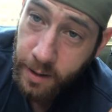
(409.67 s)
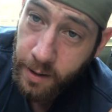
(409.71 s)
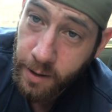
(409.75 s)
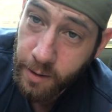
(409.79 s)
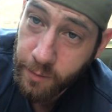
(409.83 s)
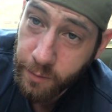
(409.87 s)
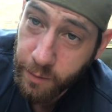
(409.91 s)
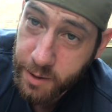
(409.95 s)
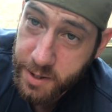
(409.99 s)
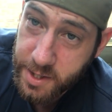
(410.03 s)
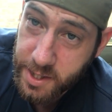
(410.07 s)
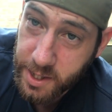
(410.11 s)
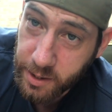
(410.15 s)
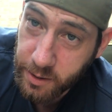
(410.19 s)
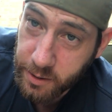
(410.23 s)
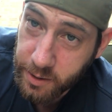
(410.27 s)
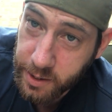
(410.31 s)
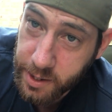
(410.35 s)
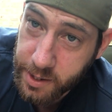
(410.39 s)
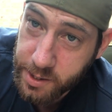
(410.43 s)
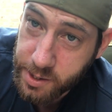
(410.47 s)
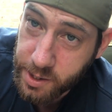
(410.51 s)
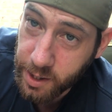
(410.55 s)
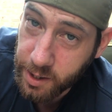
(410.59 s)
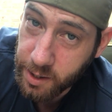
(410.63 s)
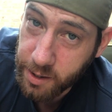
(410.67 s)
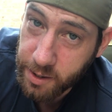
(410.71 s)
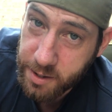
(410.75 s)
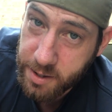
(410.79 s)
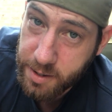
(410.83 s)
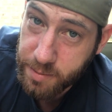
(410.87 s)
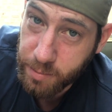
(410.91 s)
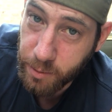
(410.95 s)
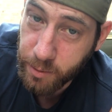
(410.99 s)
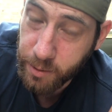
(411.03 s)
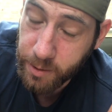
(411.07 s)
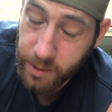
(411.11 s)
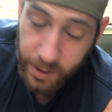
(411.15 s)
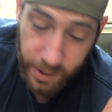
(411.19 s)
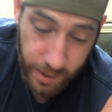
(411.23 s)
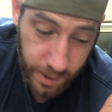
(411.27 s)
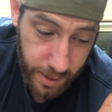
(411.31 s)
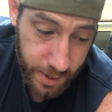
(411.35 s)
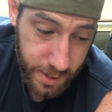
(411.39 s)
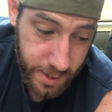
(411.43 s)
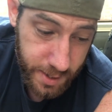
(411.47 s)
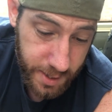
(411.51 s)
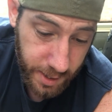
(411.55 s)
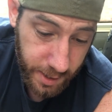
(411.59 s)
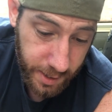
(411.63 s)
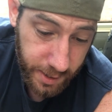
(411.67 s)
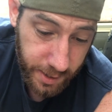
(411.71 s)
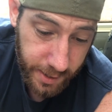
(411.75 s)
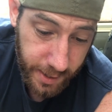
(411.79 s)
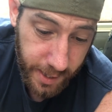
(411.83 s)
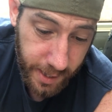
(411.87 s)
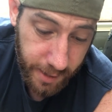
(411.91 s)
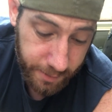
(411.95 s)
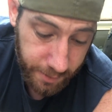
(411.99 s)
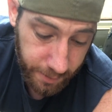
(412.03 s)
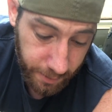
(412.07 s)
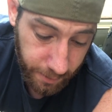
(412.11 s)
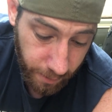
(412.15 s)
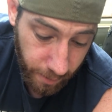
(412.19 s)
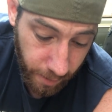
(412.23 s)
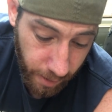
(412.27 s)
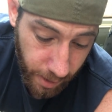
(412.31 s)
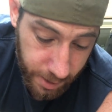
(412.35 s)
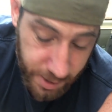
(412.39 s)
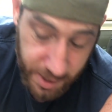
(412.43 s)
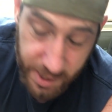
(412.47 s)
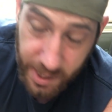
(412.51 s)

first thing on the agenda this morning is to clean out the garage,